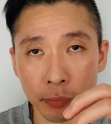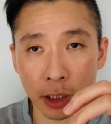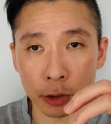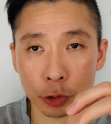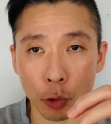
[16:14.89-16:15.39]

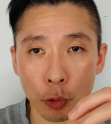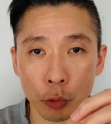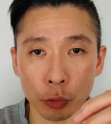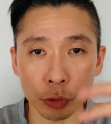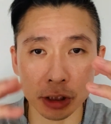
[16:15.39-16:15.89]
So
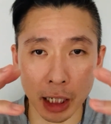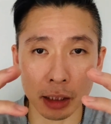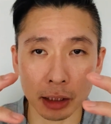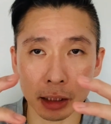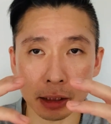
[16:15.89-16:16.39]

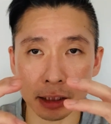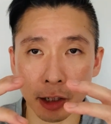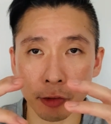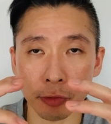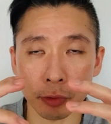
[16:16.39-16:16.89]
recycling
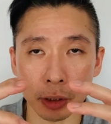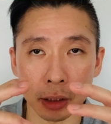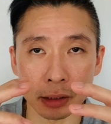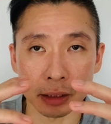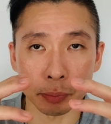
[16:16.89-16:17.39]
itself
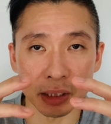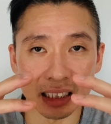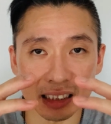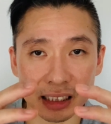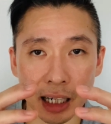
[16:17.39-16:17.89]
has been
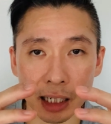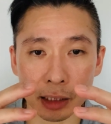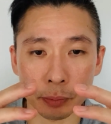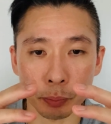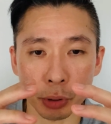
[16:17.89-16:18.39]

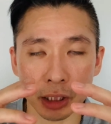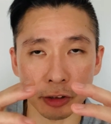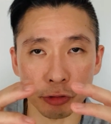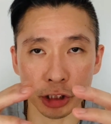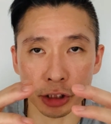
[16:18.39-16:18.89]
designed pretty
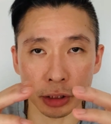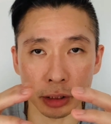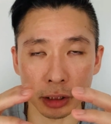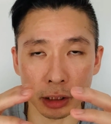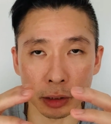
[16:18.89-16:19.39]
efficient
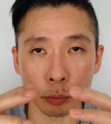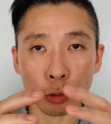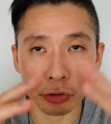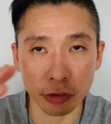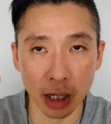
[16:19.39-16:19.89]
in most
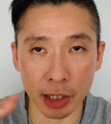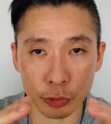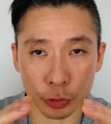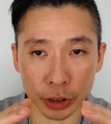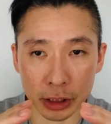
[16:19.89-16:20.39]
of the
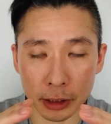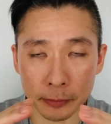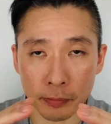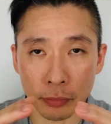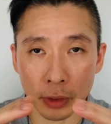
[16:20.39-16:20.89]
countries,
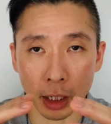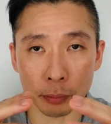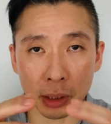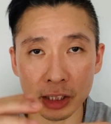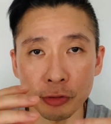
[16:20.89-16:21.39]

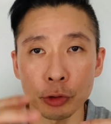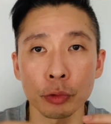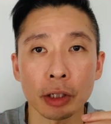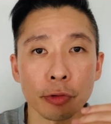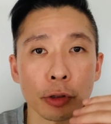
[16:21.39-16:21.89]
but if you
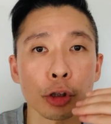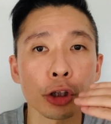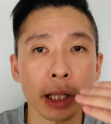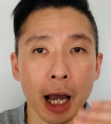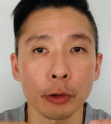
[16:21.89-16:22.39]
learn
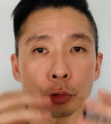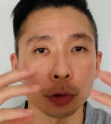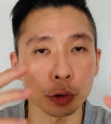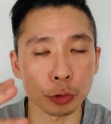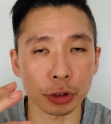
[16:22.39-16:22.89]
how to
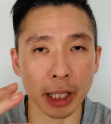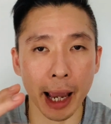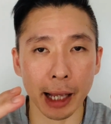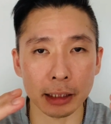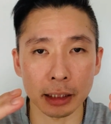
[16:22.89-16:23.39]
use
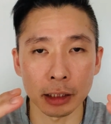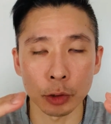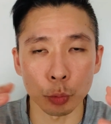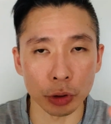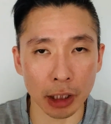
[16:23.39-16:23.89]
that
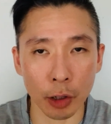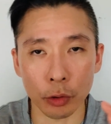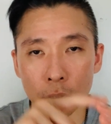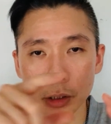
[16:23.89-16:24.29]
without